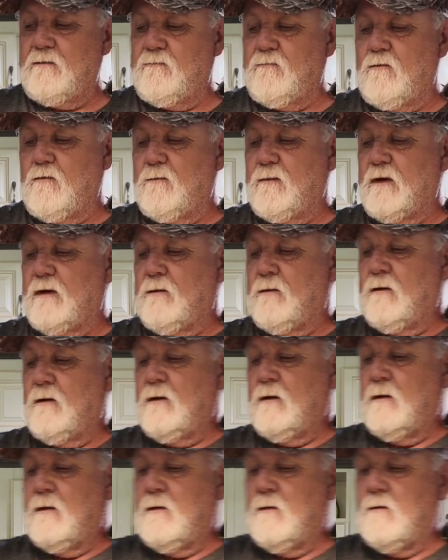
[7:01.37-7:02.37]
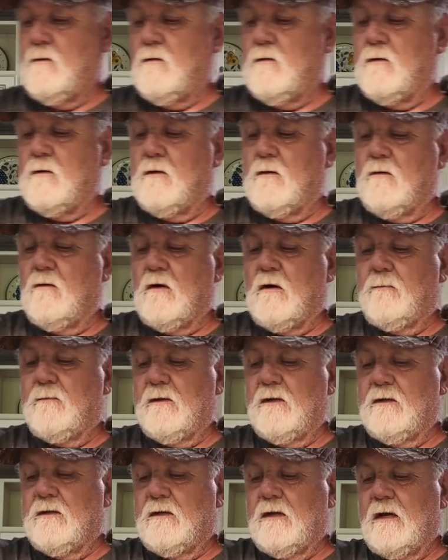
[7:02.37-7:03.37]
for me. We're going to drop
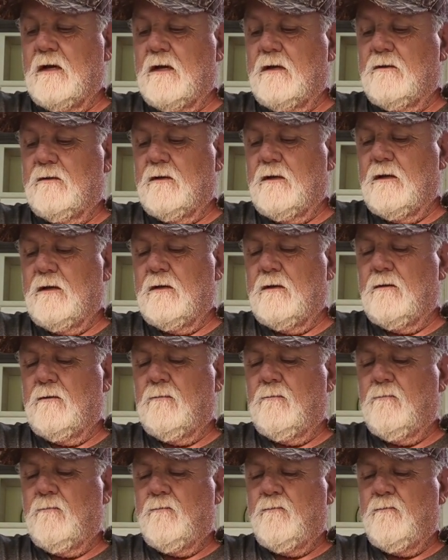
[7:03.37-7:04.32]
these guys in.